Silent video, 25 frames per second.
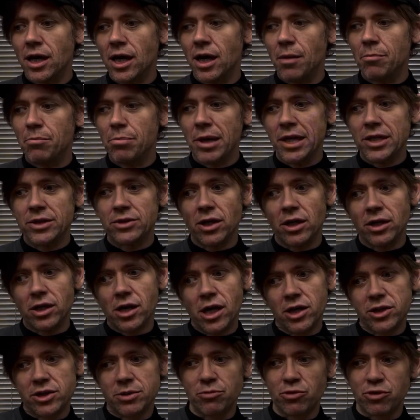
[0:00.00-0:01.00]
based on
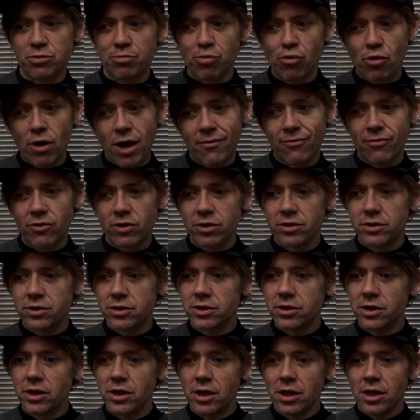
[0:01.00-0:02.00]
customers'
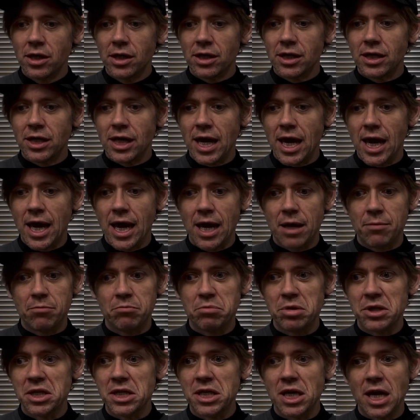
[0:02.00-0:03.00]
preference can
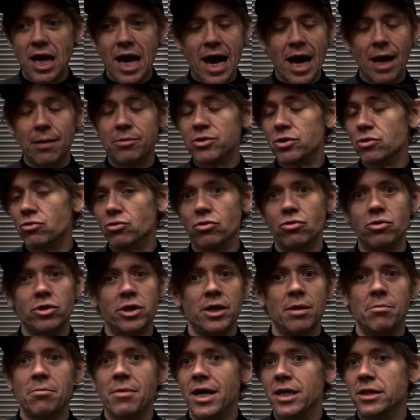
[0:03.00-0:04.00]
be absolutely
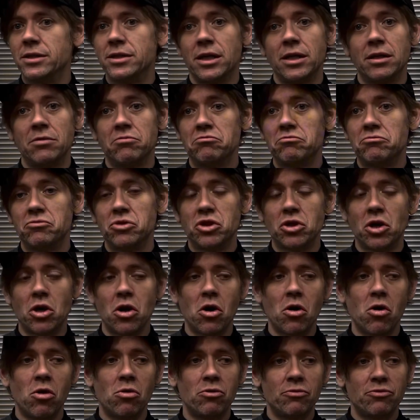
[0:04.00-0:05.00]
amazing.
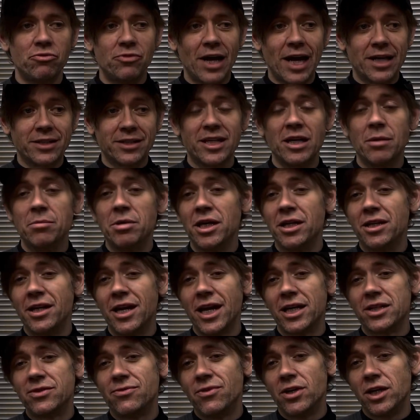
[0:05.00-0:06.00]
So that's going to be in the
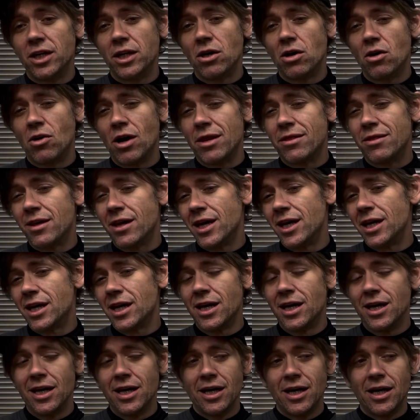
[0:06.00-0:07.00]
next video, I think.
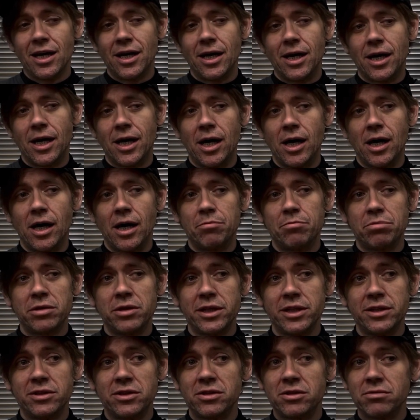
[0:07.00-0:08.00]

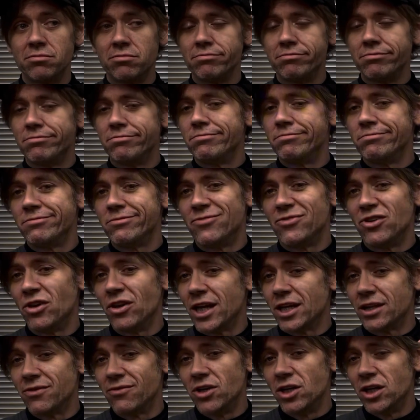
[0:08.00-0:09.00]
Please, if you
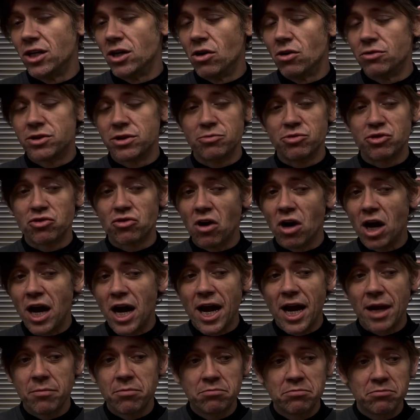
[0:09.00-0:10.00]
like the video, subscribe,